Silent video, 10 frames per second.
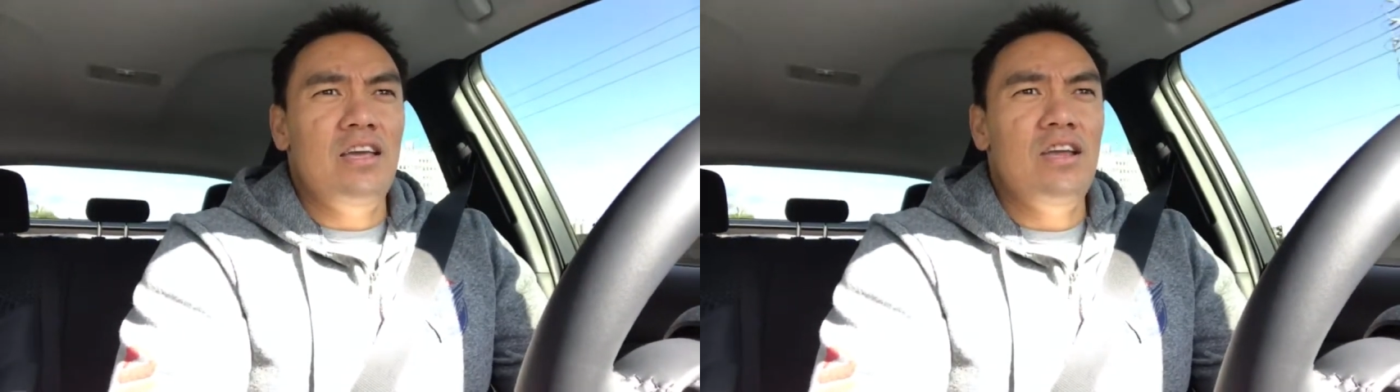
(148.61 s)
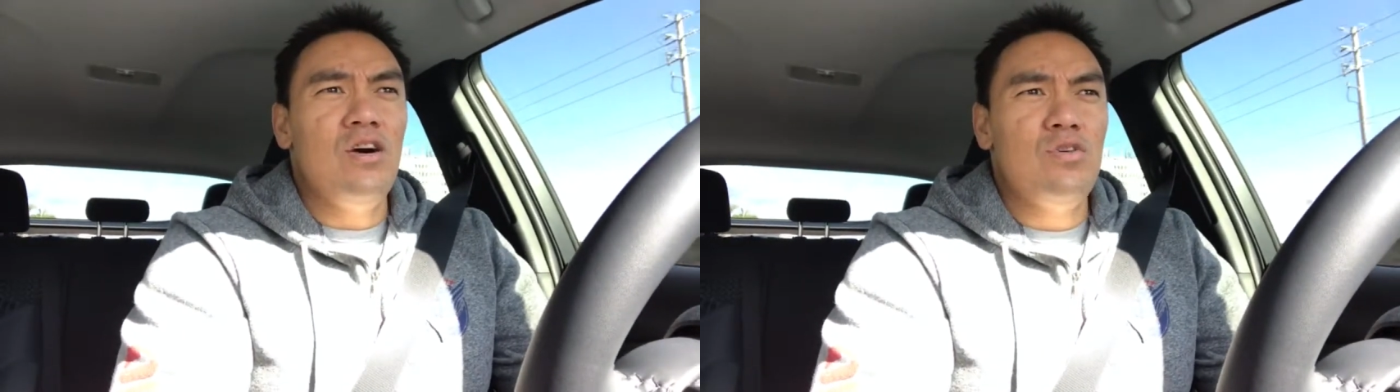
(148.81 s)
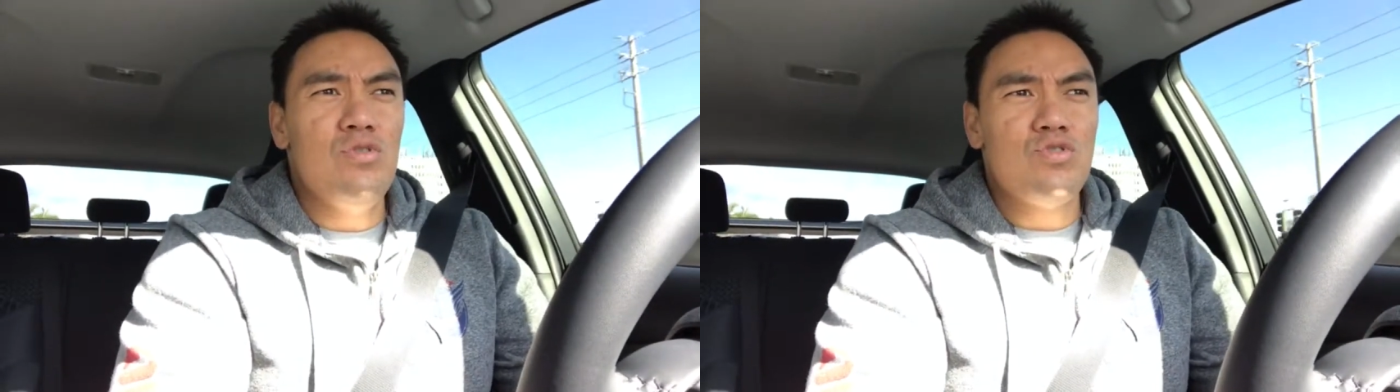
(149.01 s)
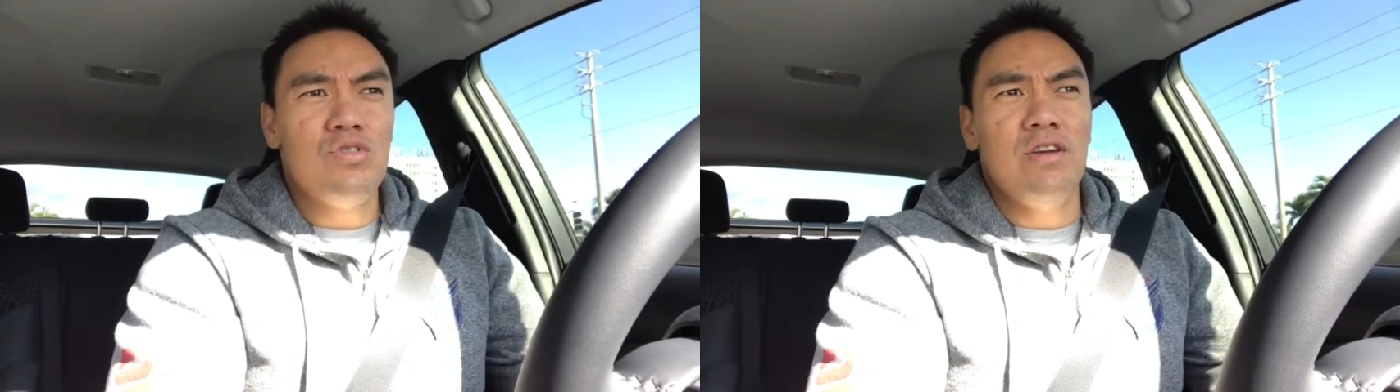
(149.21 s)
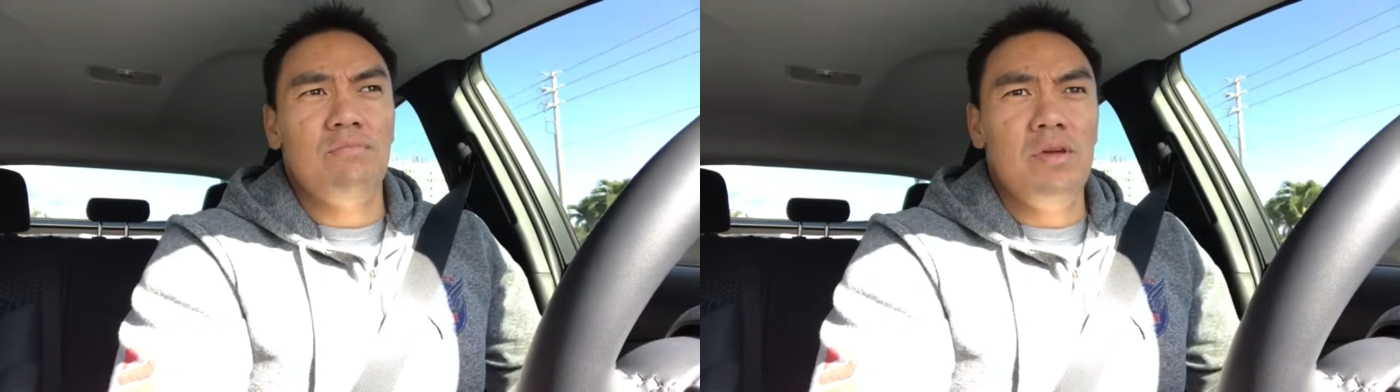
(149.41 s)
you
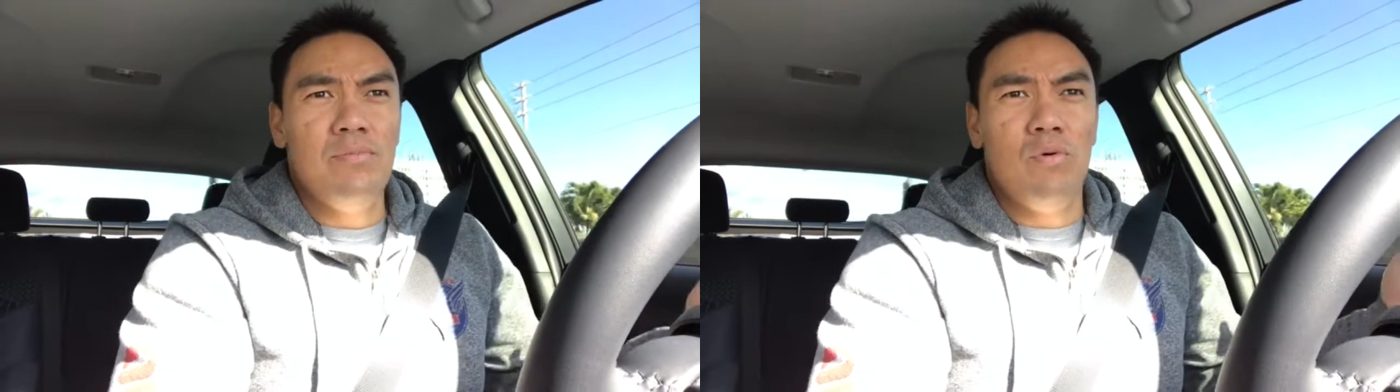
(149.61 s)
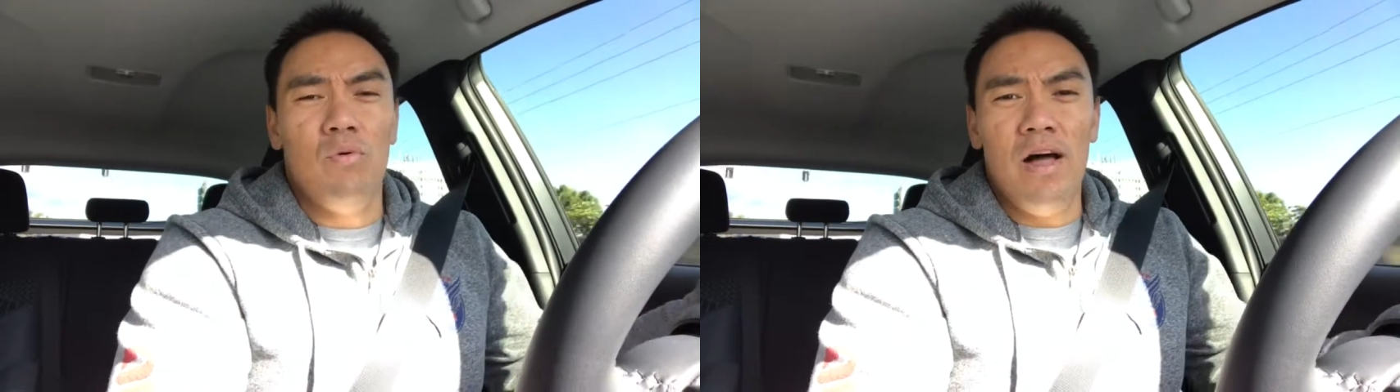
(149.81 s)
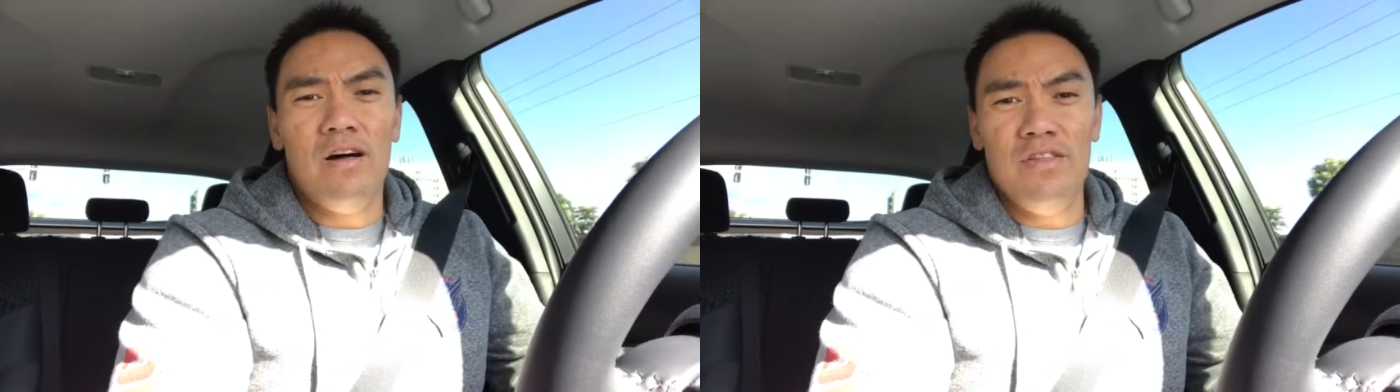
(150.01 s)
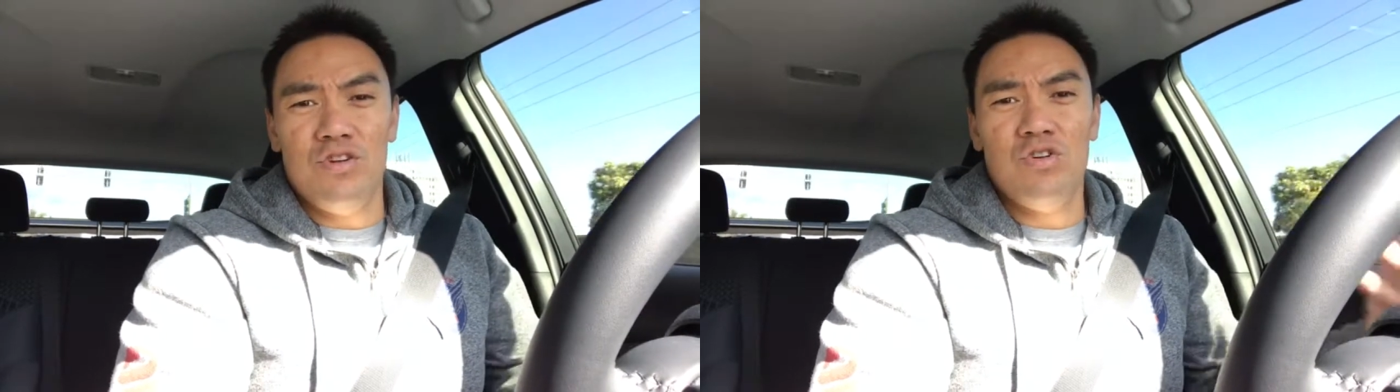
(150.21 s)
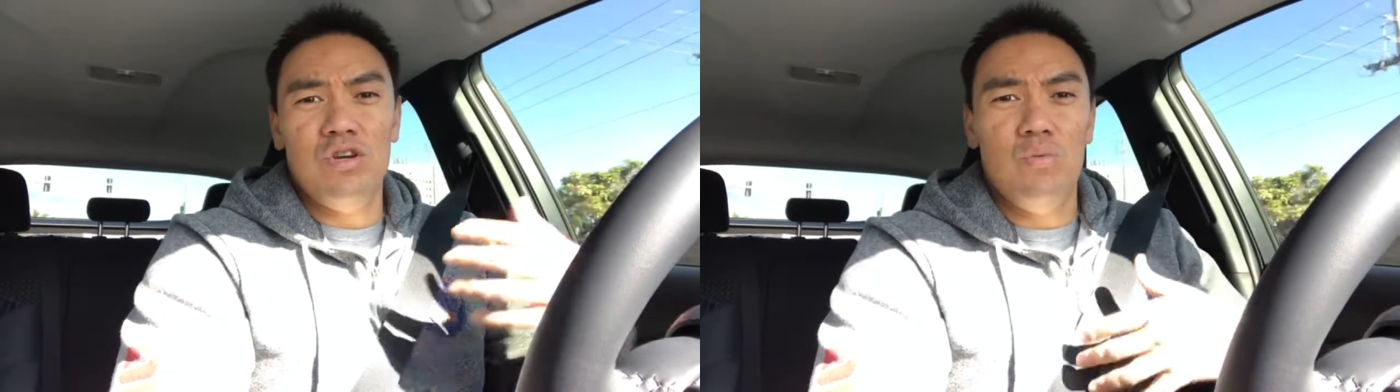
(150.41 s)
treat people well,
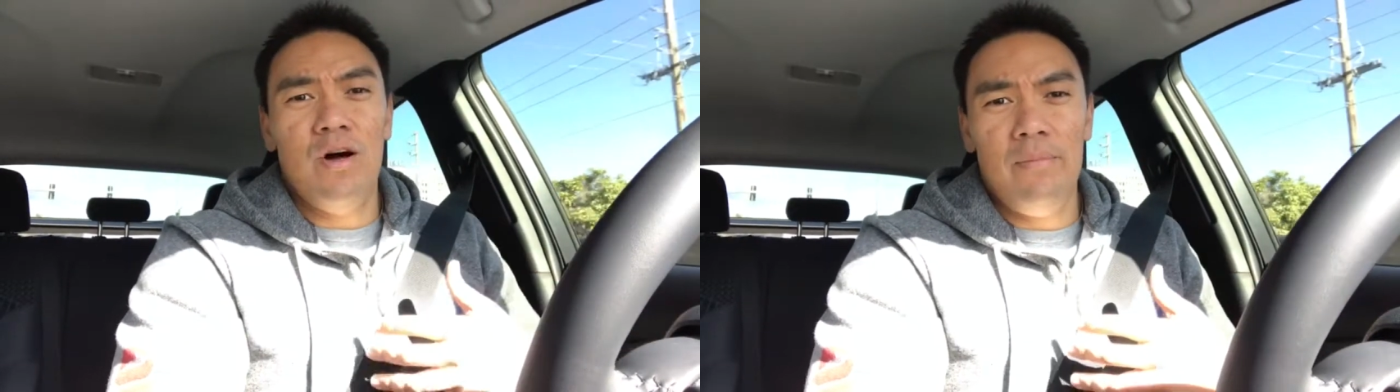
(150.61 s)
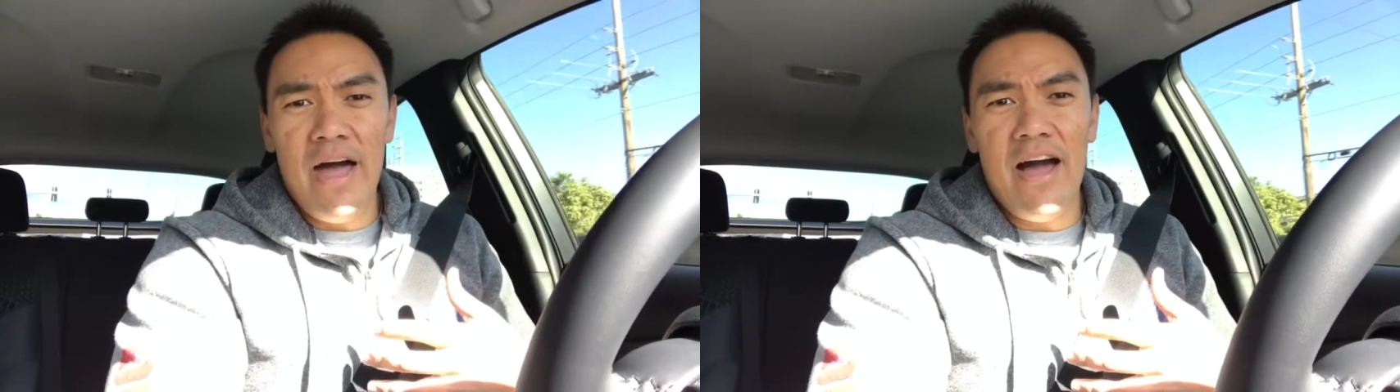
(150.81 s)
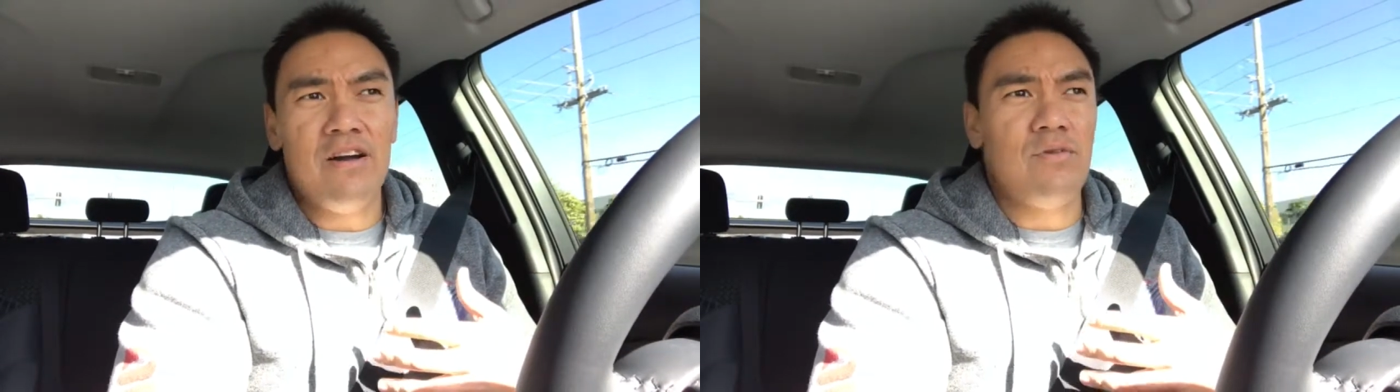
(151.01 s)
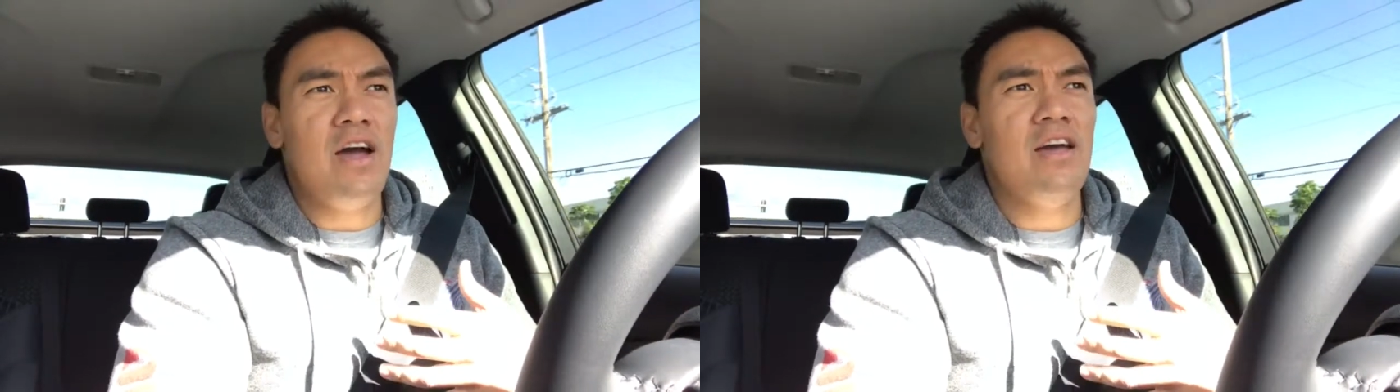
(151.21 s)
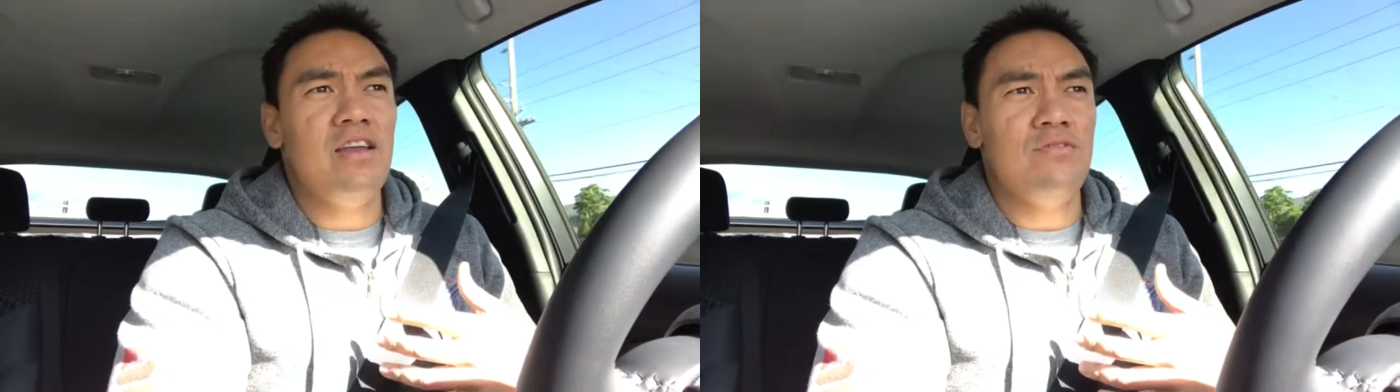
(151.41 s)
they treat you well back,
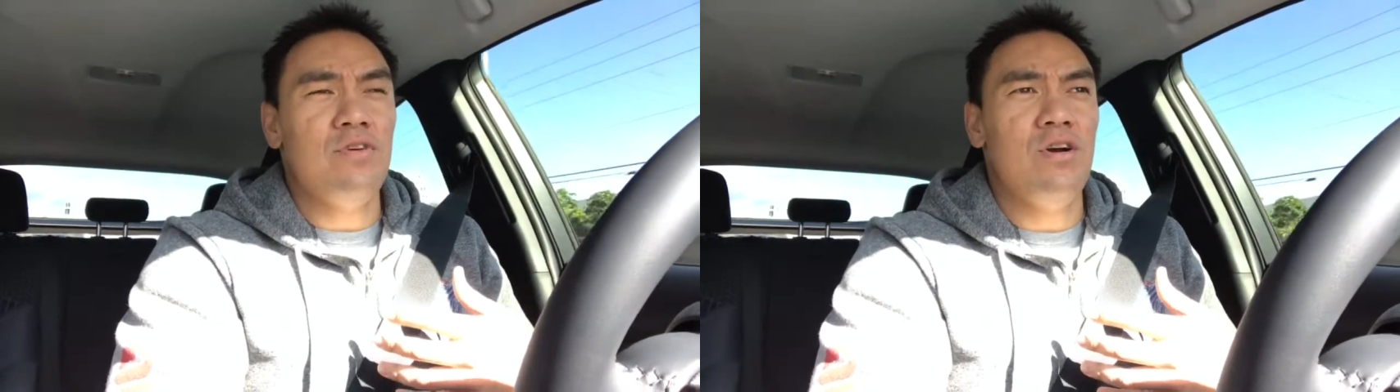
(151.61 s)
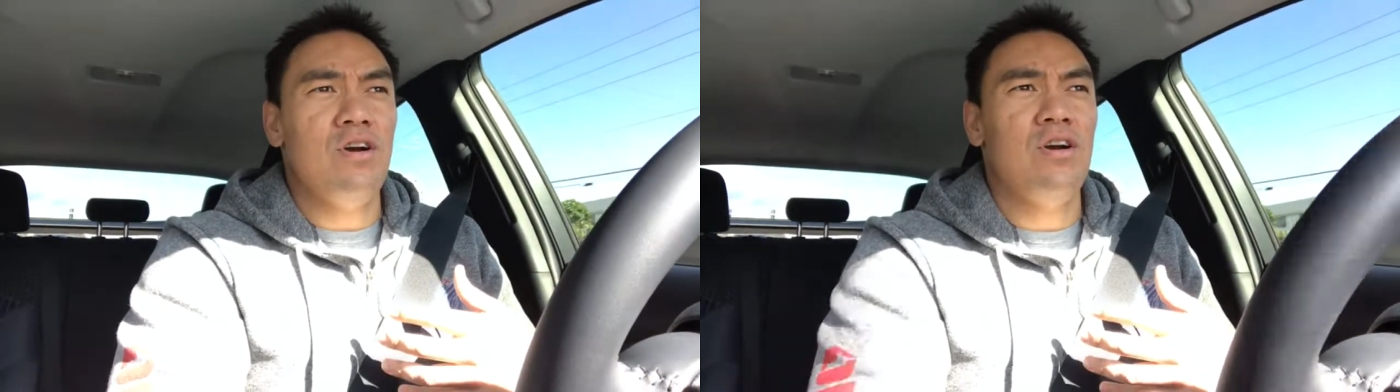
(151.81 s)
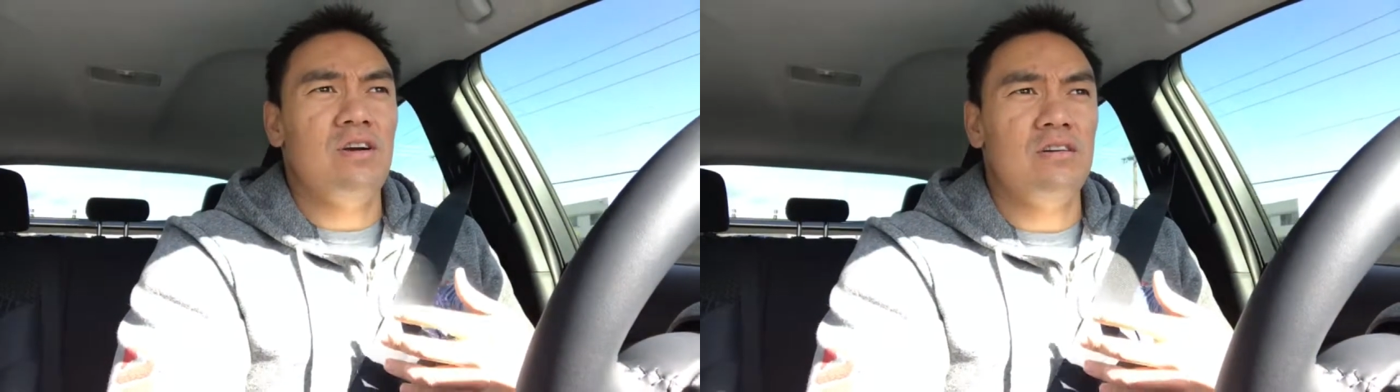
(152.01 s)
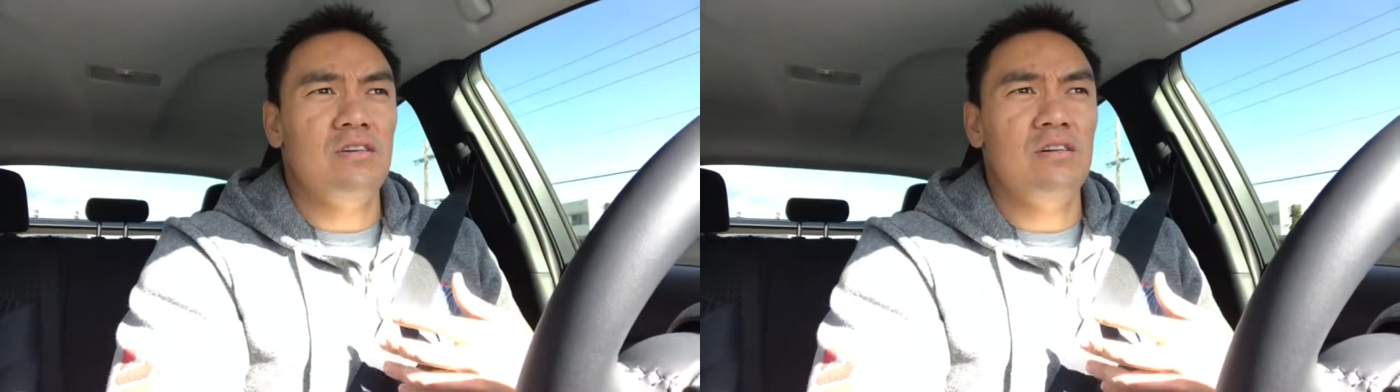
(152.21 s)
right? If you're